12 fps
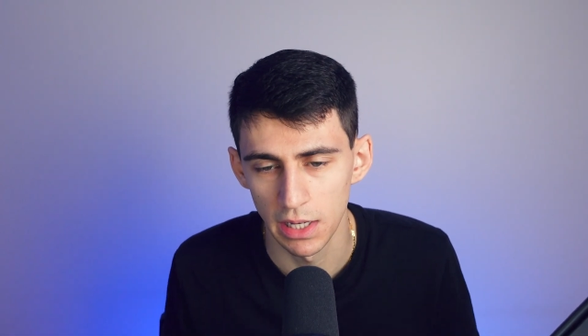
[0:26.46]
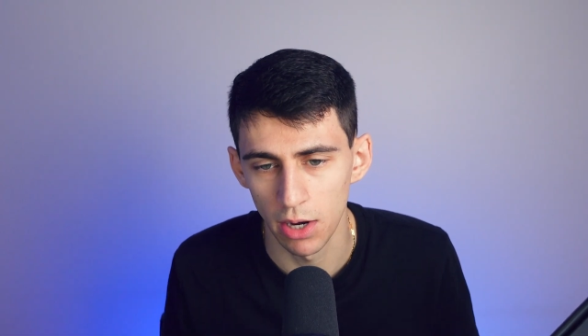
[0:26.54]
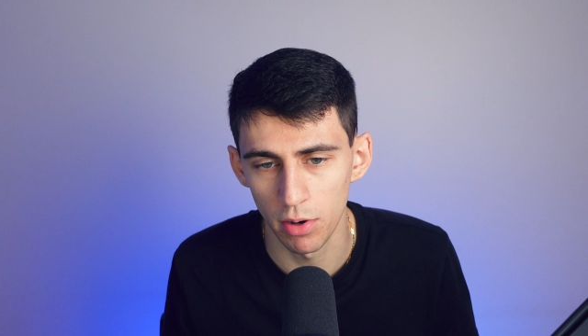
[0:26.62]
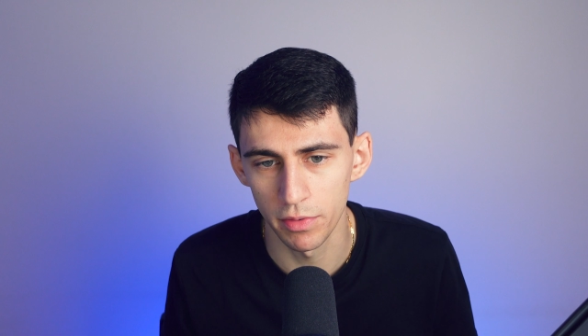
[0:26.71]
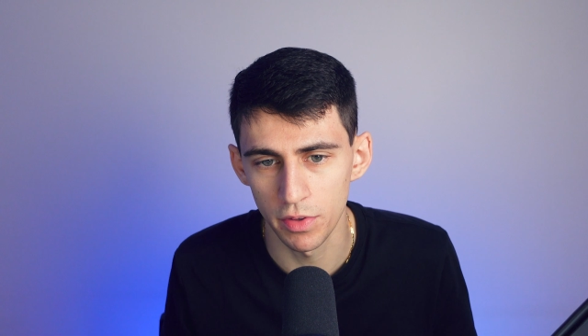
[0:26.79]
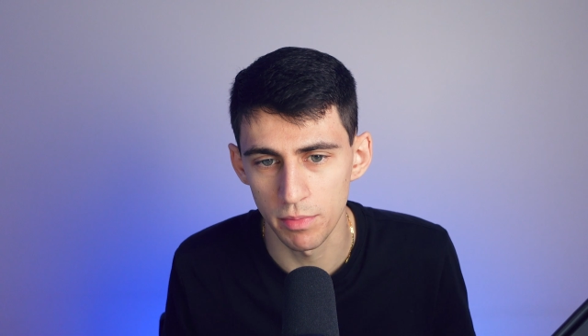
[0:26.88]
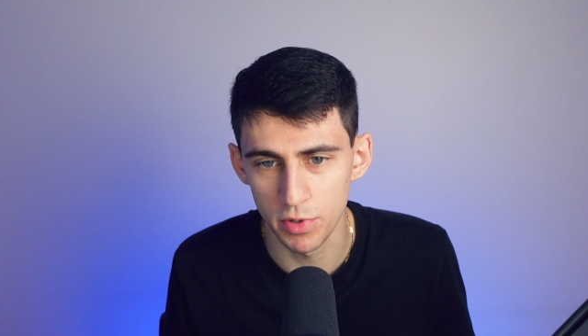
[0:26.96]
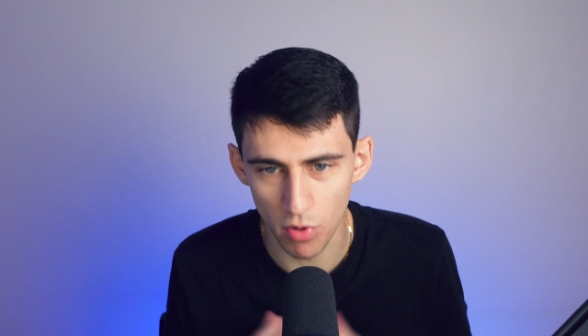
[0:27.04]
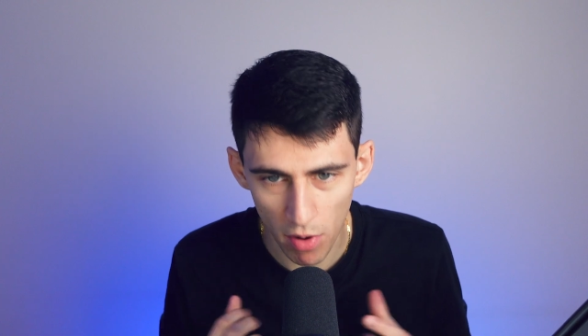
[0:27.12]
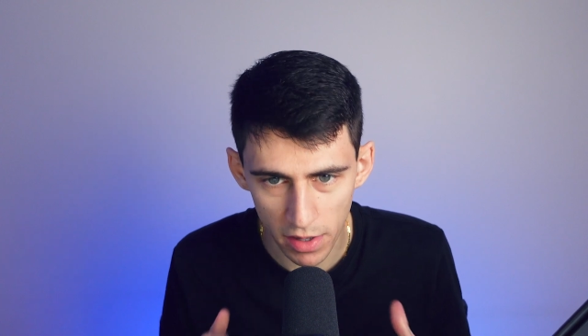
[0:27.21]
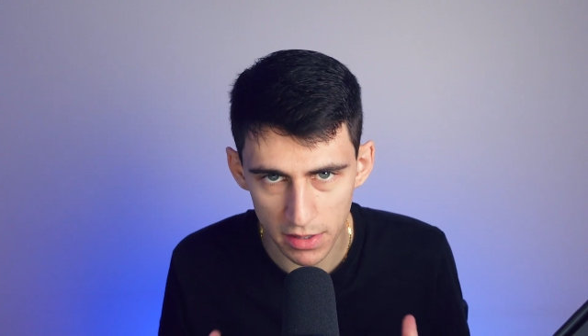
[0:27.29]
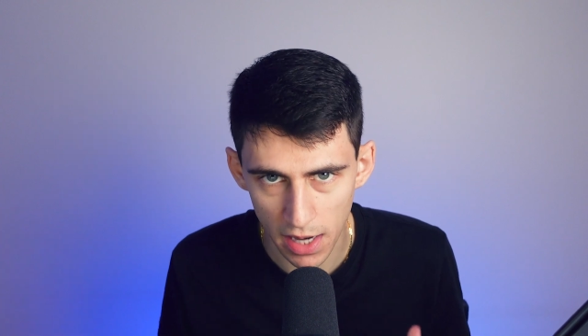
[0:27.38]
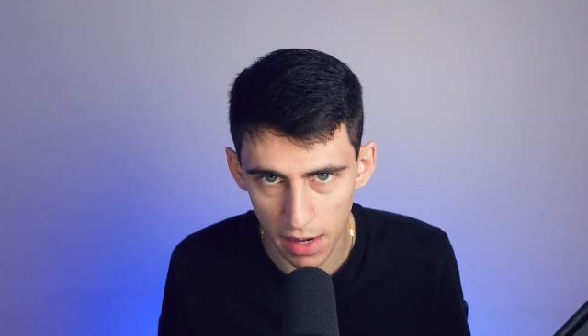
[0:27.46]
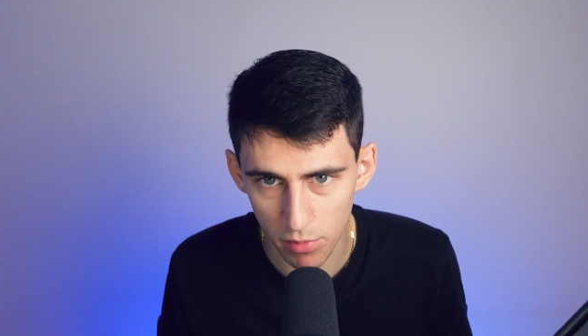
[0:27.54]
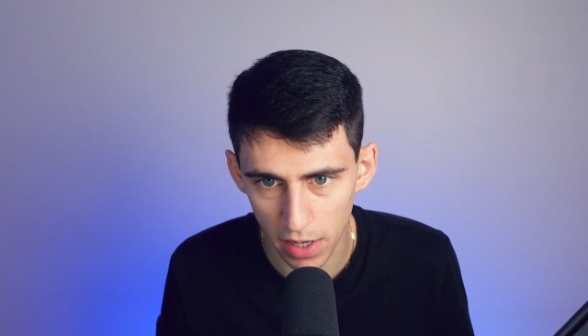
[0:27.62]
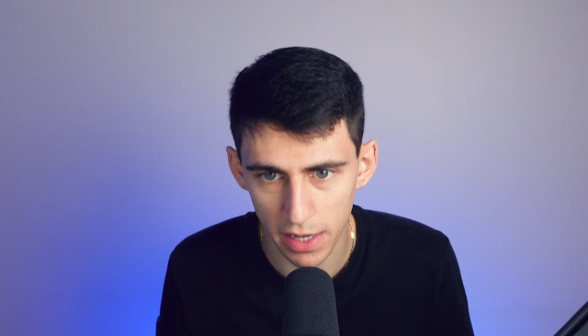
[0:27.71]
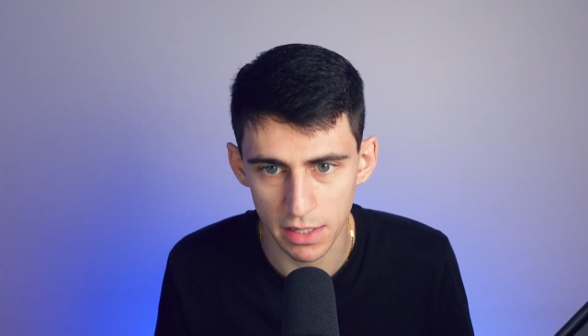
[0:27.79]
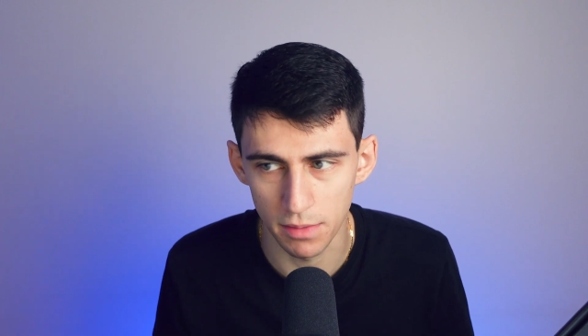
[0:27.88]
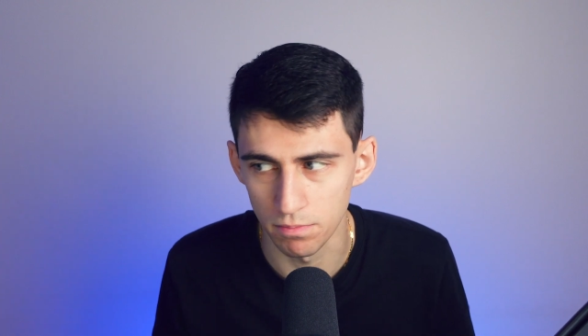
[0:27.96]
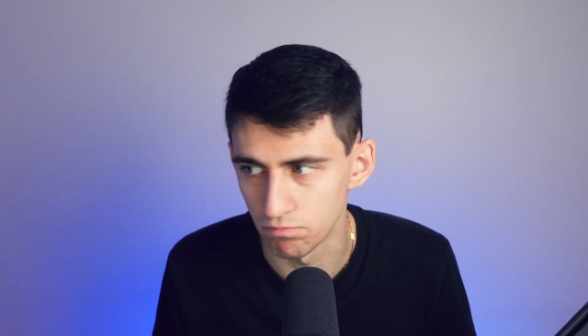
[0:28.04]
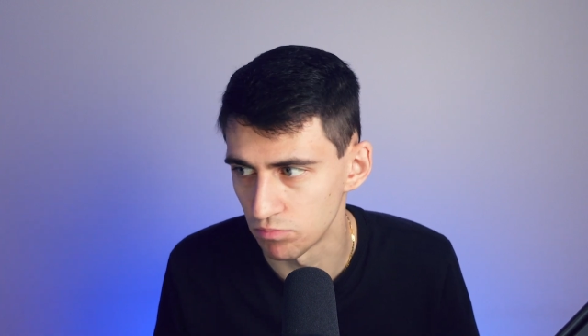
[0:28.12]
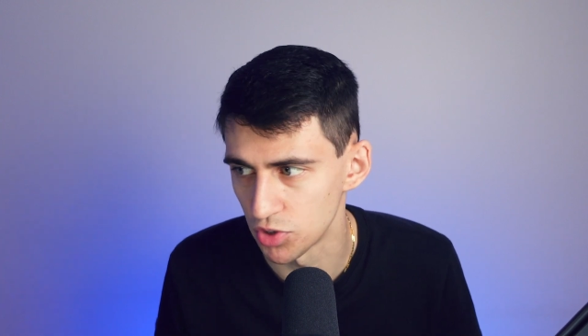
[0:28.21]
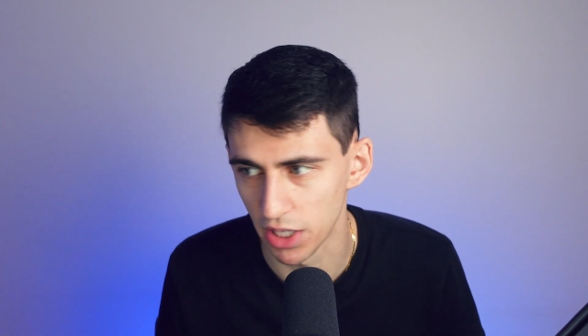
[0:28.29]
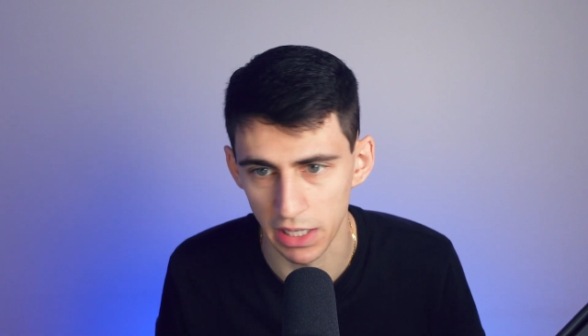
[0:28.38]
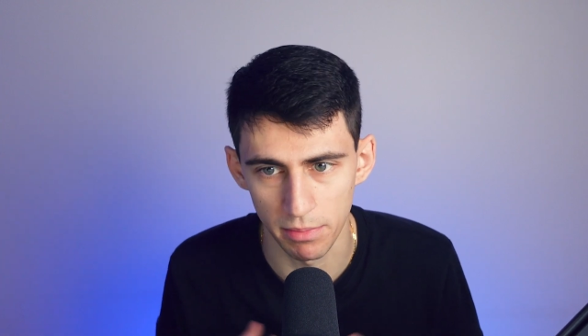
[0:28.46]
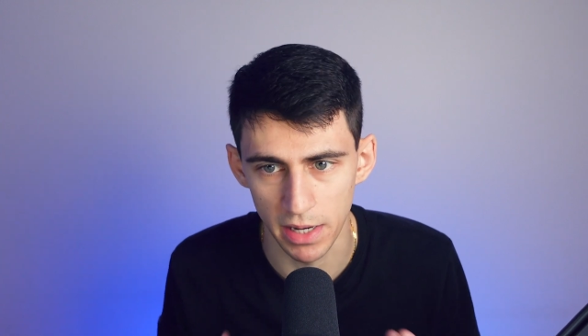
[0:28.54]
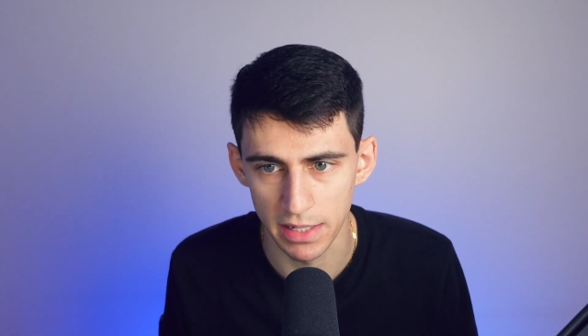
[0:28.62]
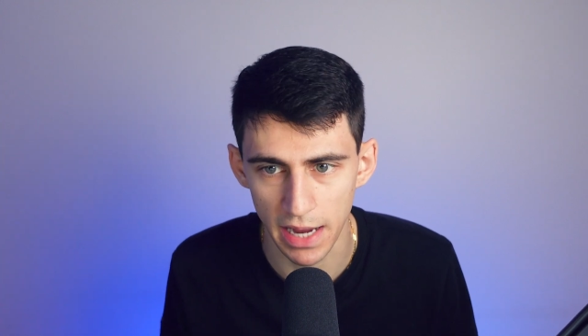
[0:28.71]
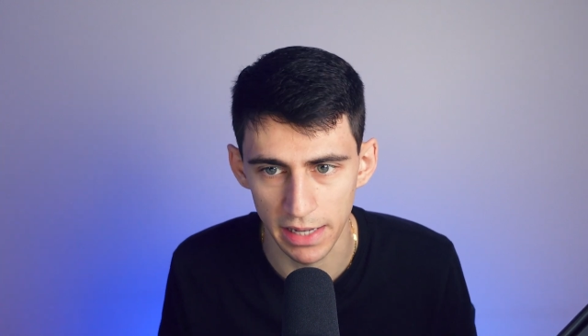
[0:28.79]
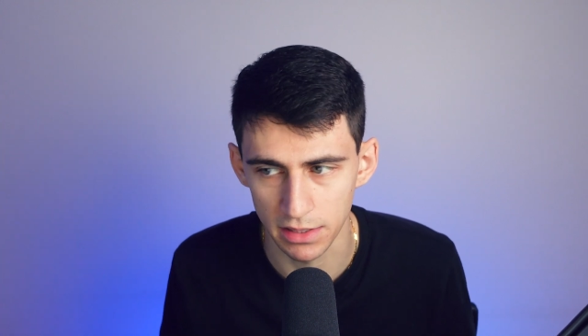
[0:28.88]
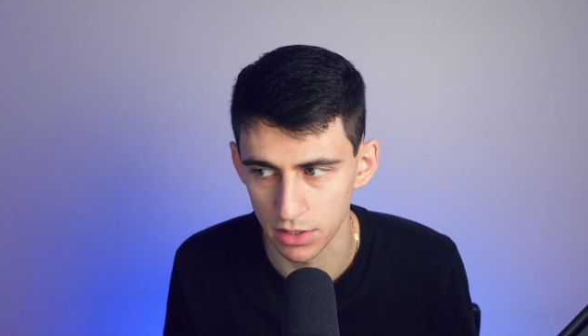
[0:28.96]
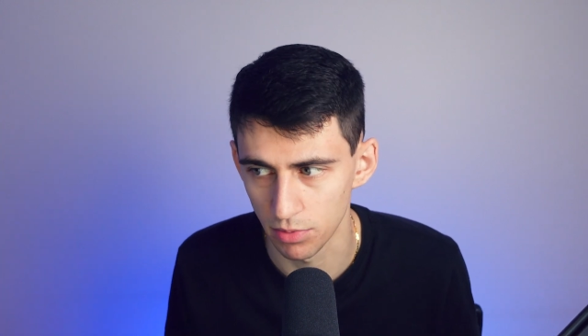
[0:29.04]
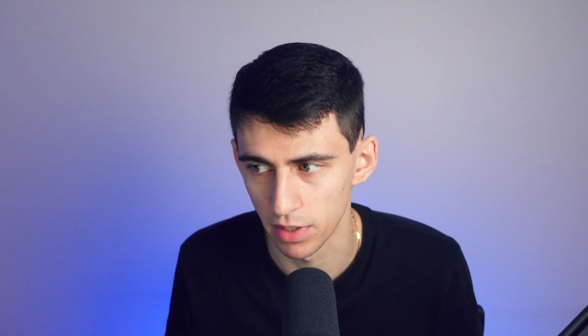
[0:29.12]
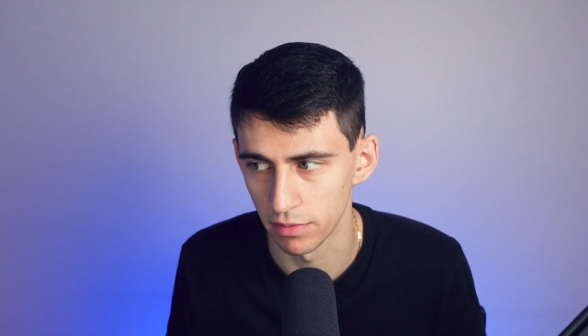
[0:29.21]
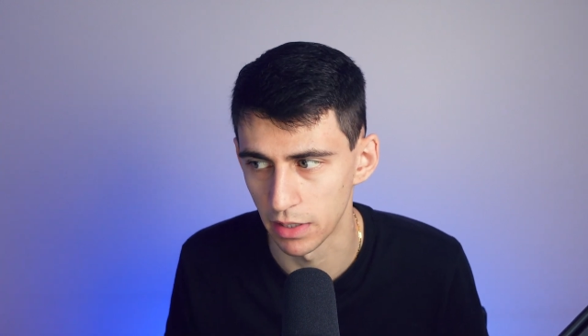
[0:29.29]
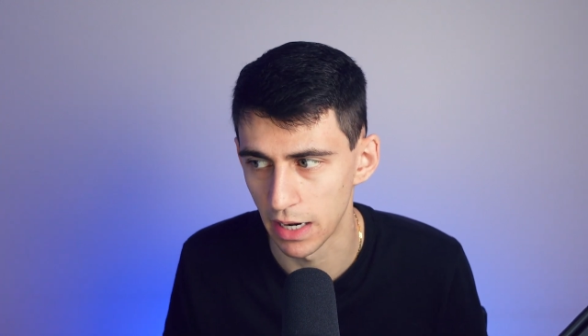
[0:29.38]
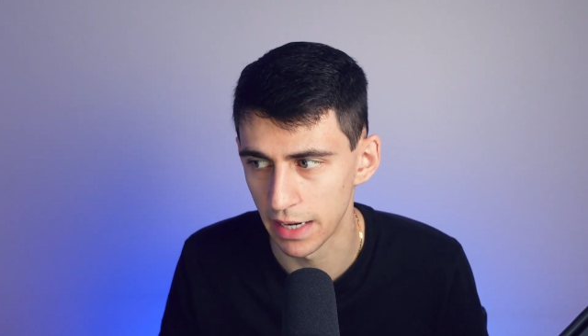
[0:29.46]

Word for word: However, the majority of the time when I end up checking my tasks or whatever,